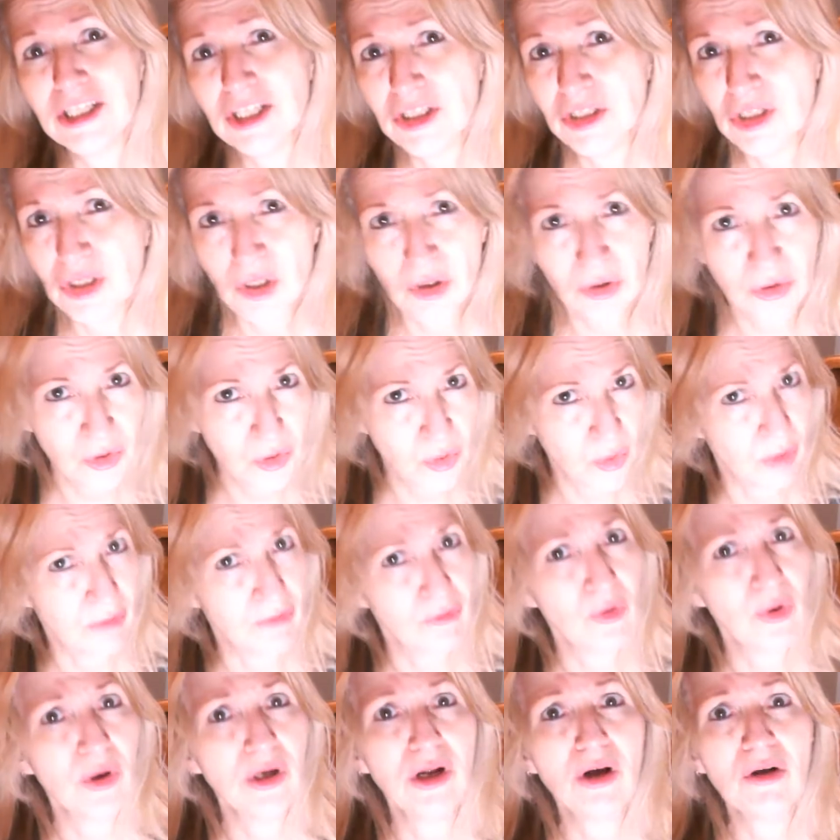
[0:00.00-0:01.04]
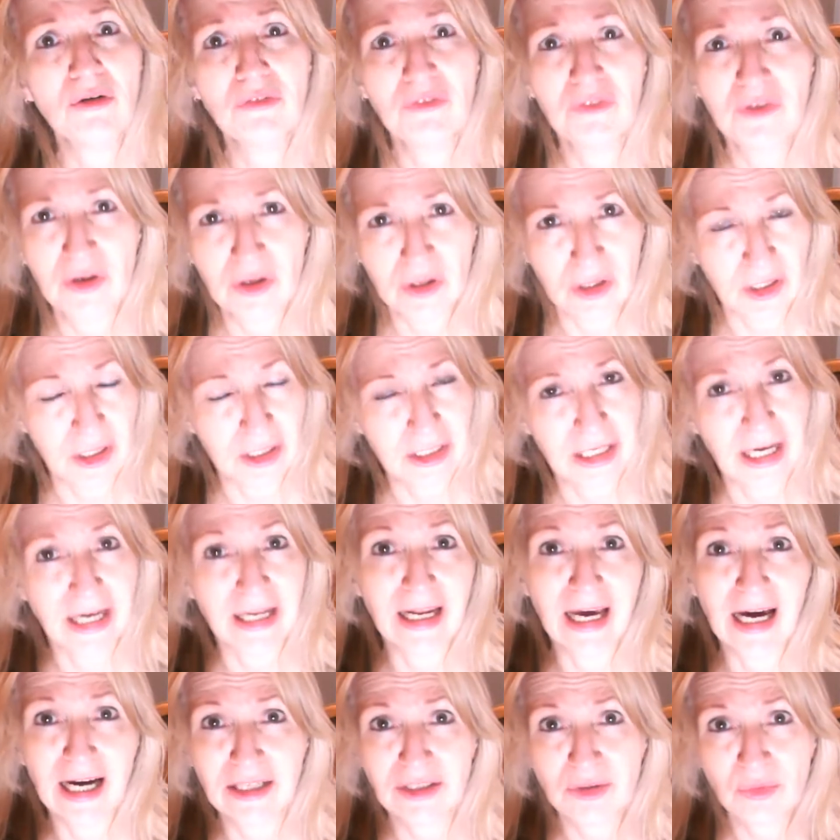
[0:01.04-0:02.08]
do to avoid our feelings, and
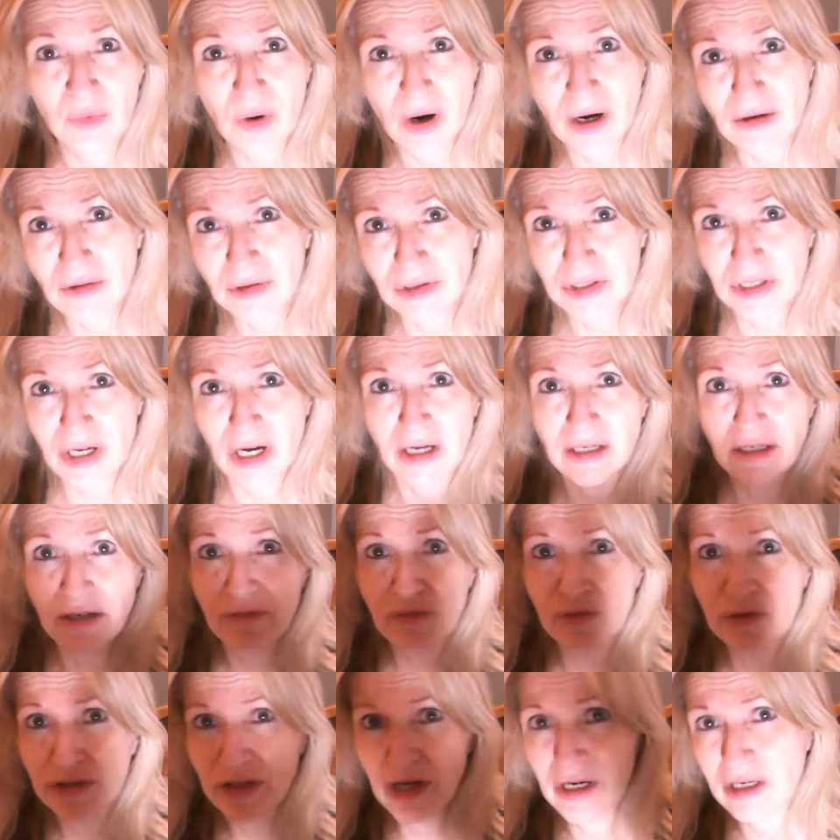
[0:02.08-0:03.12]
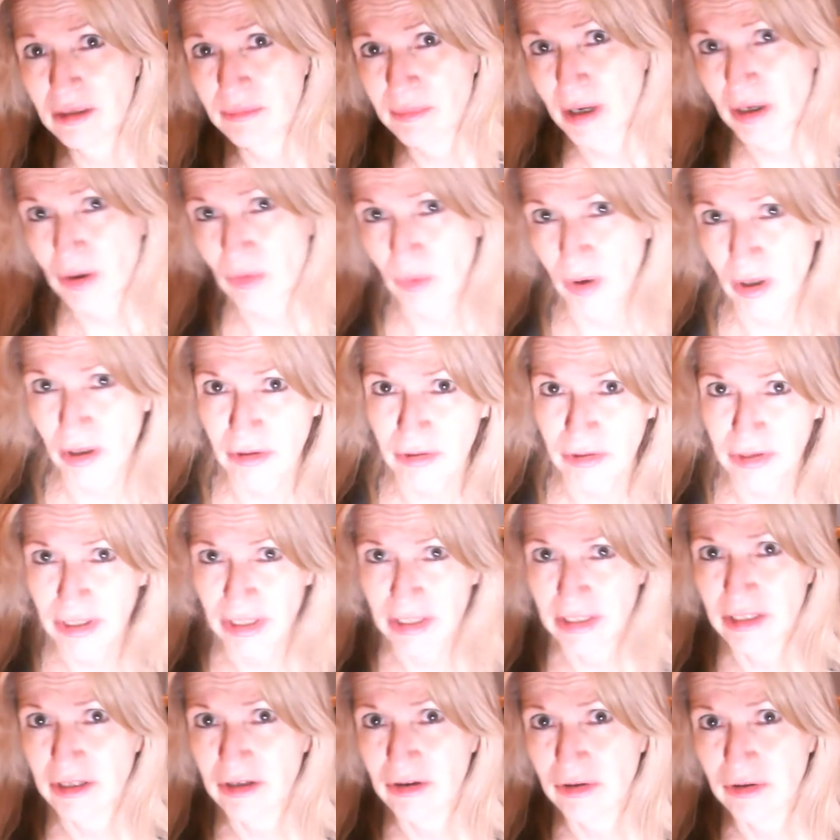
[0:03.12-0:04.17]
as a water sign, if we're talking about a water sign
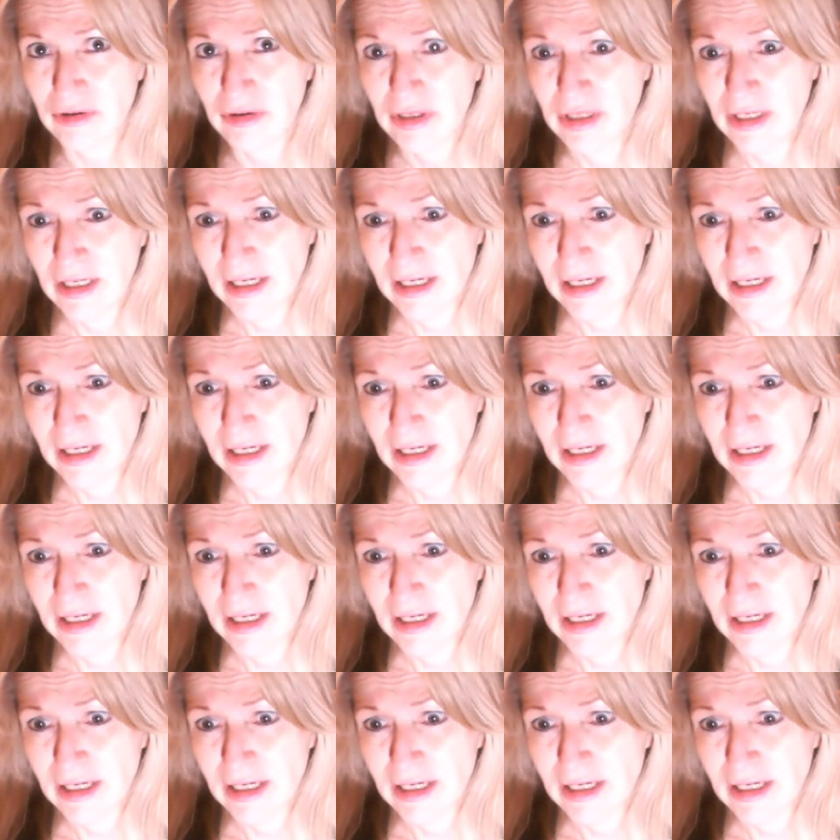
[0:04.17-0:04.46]
here,